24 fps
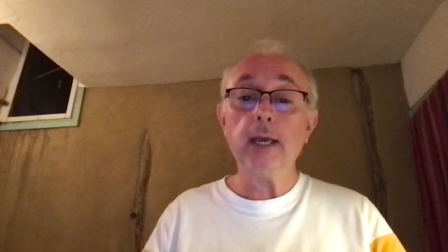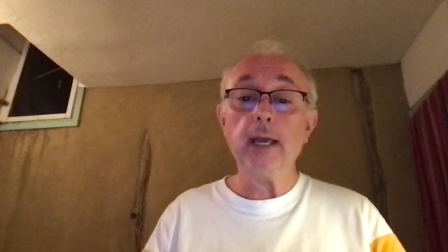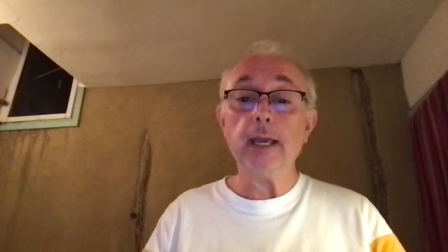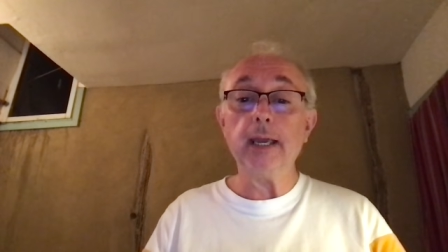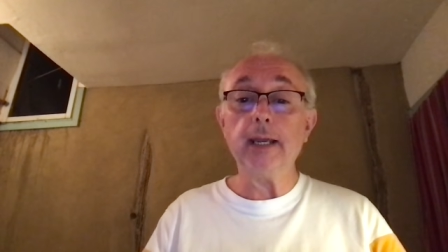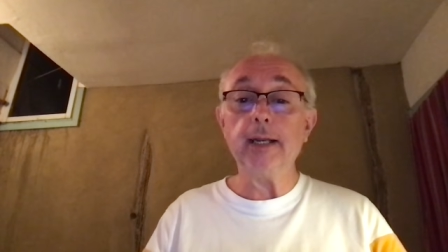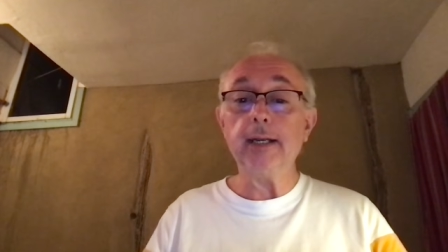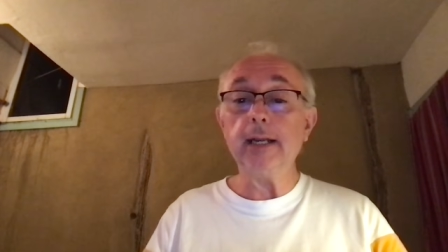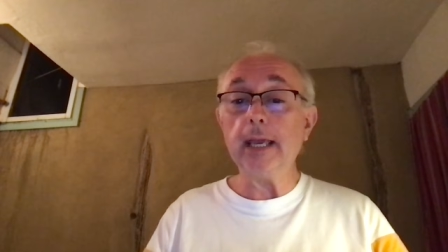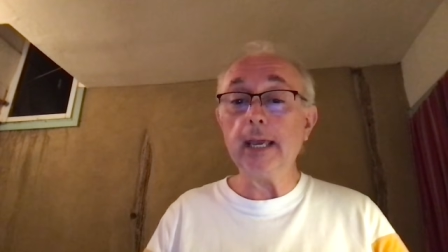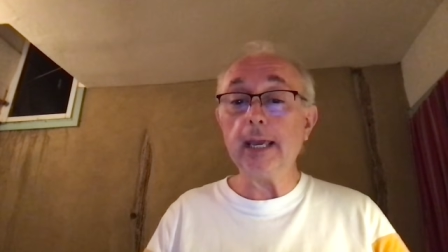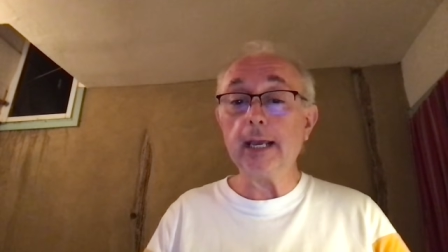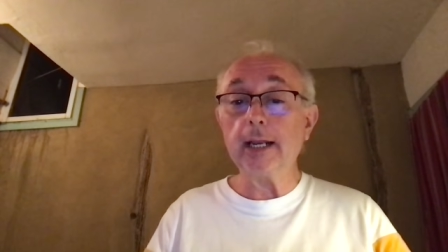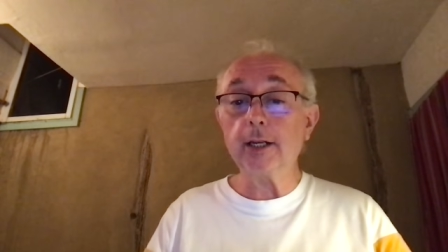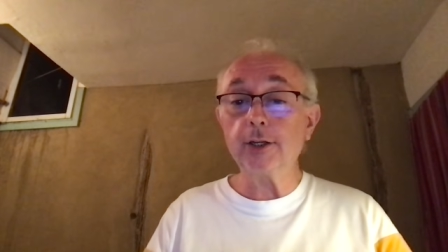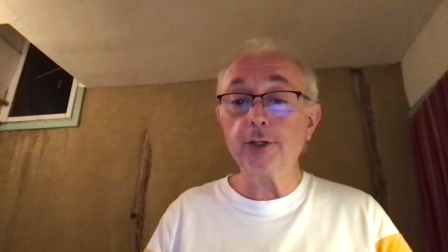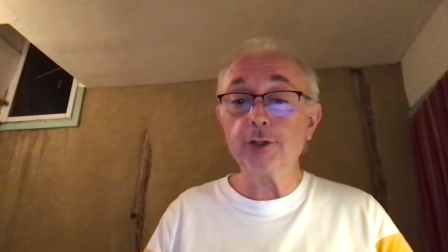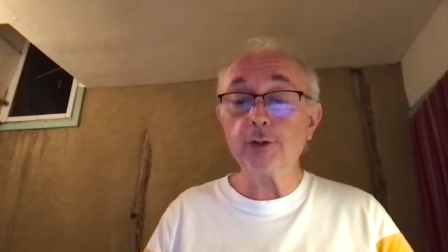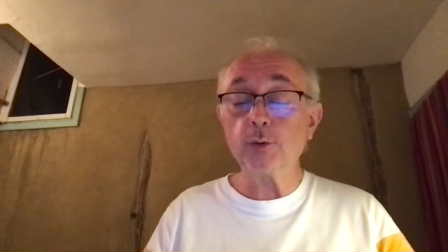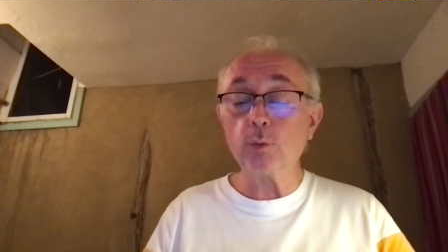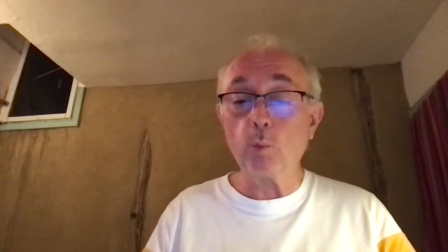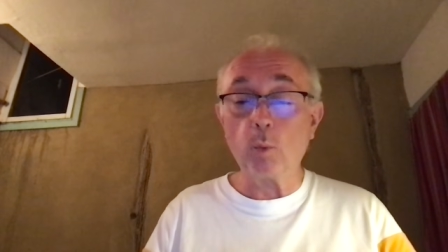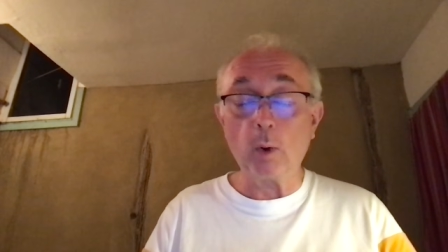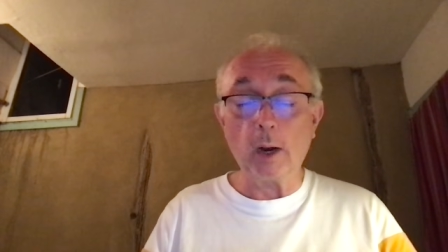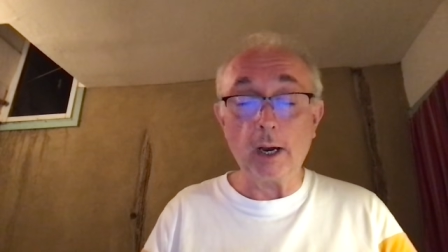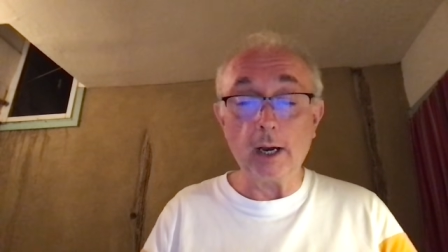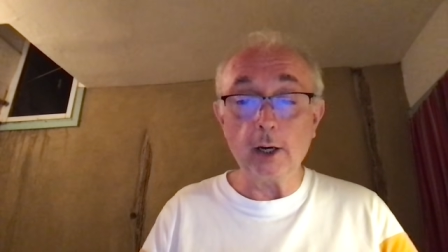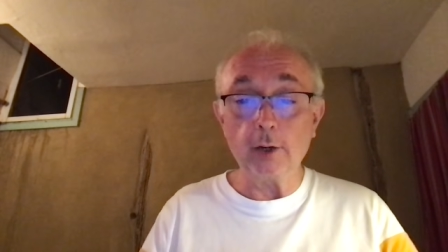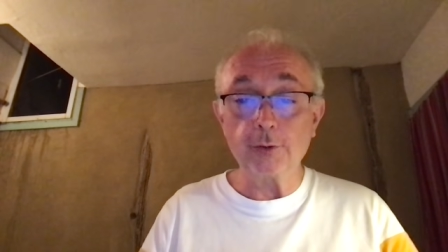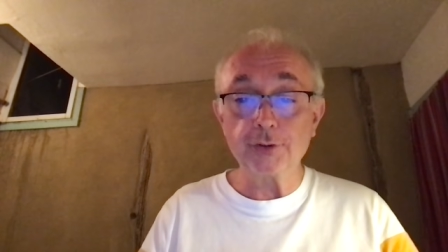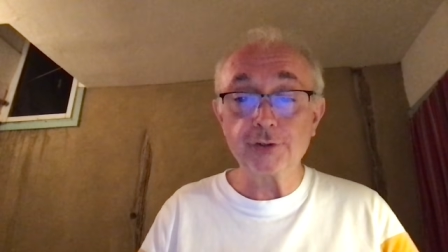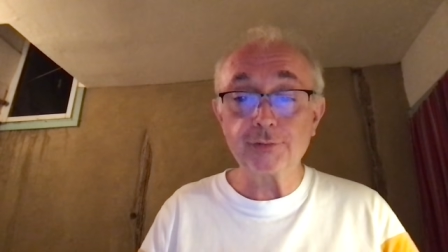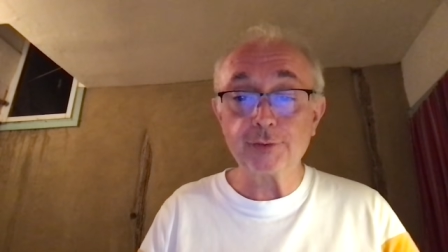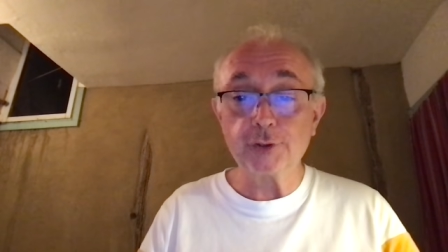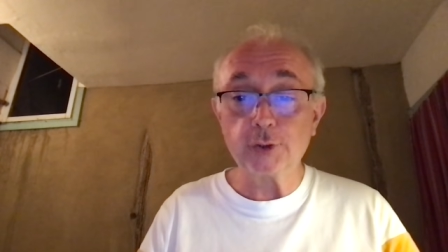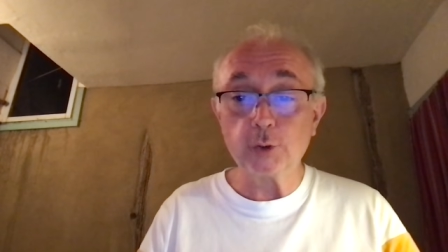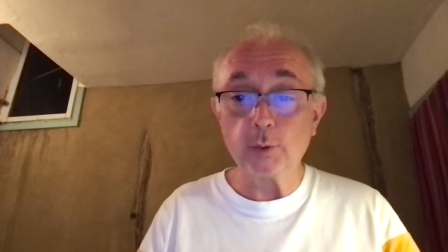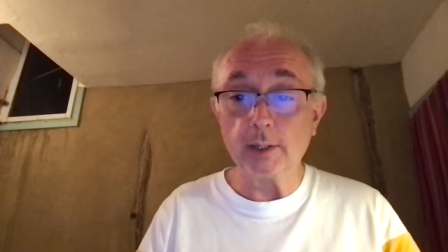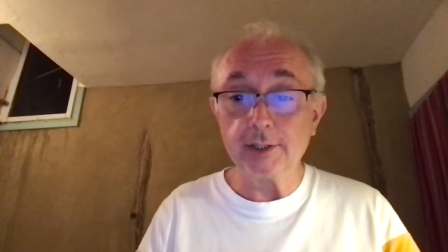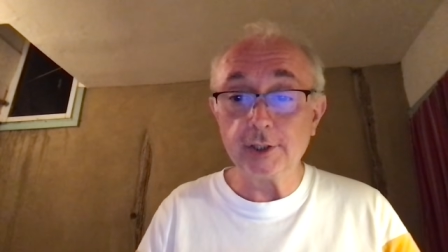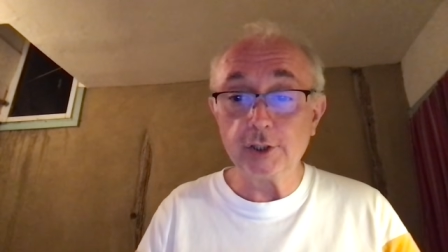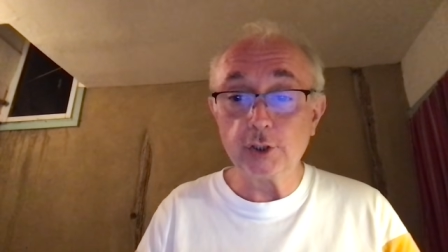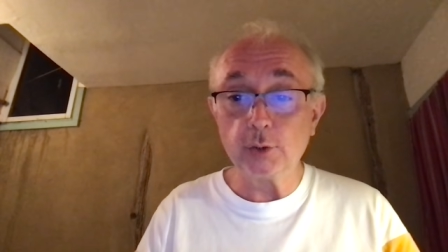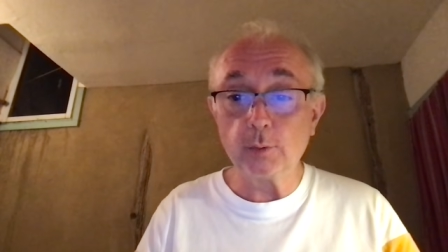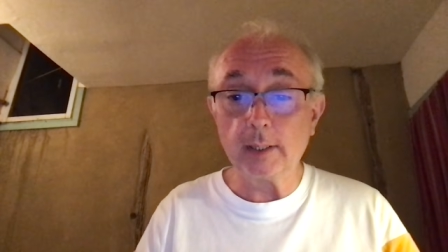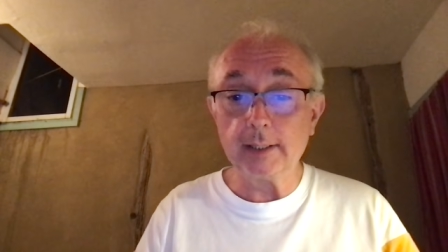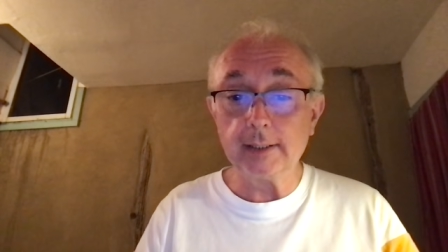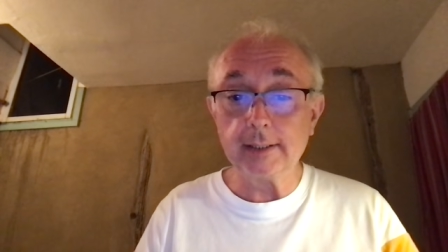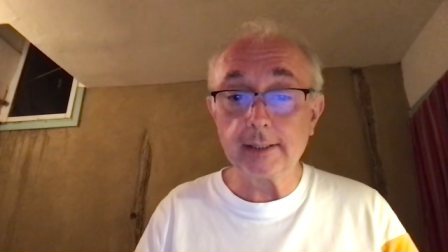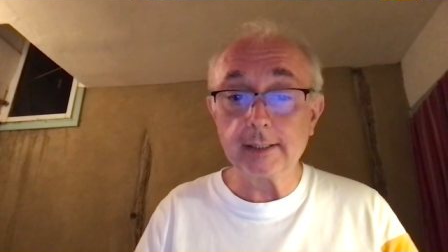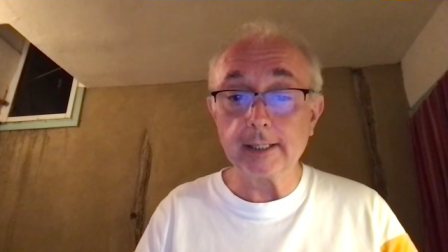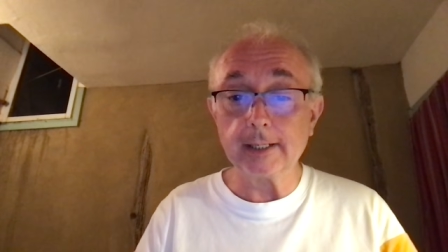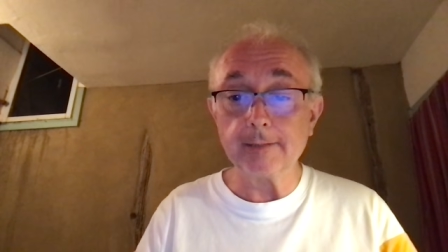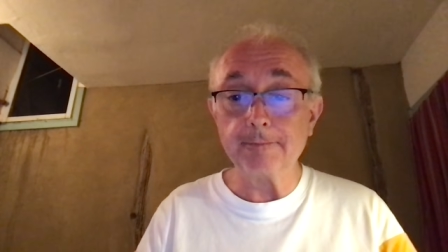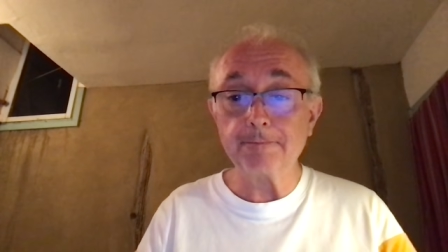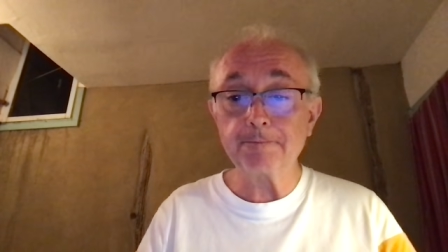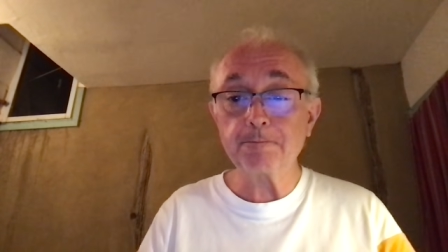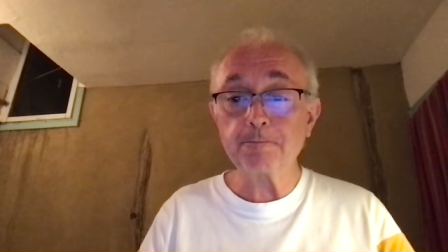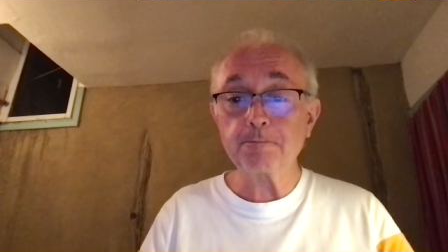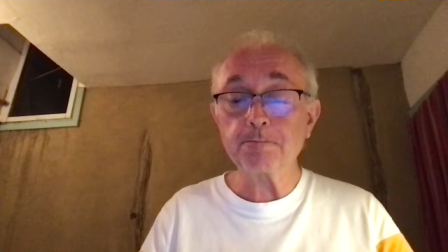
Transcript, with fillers: in England and Wales for 2020.